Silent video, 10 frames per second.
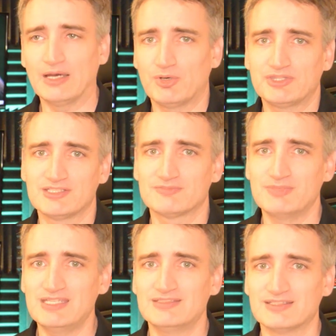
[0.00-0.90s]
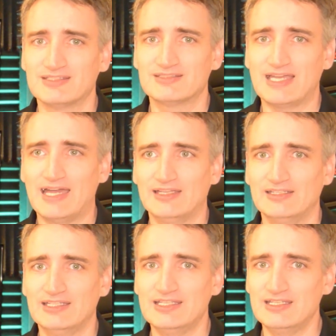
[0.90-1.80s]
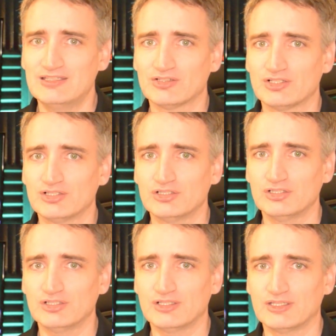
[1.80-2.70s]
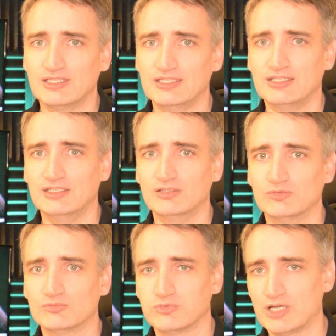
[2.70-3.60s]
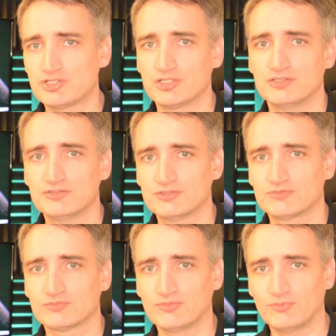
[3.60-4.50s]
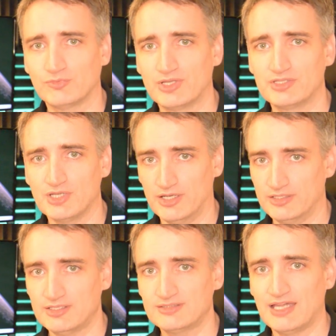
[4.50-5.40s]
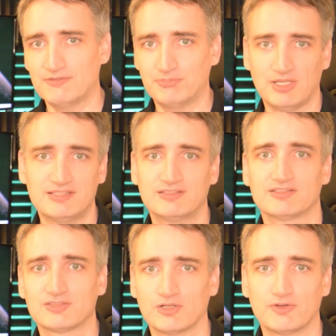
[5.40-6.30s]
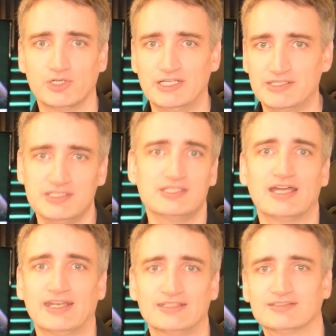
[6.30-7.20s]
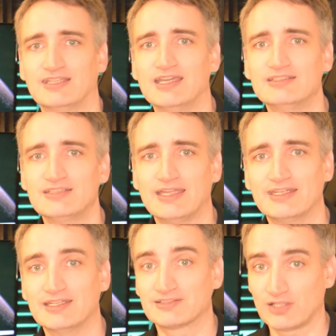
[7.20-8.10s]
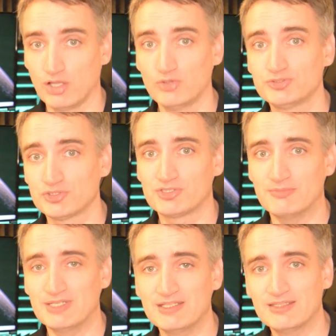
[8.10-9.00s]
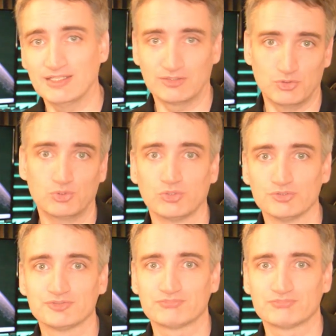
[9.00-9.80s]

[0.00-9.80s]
what this means is that either the Russians with Yandex have placed a server in the United States and it is closer to me than Google's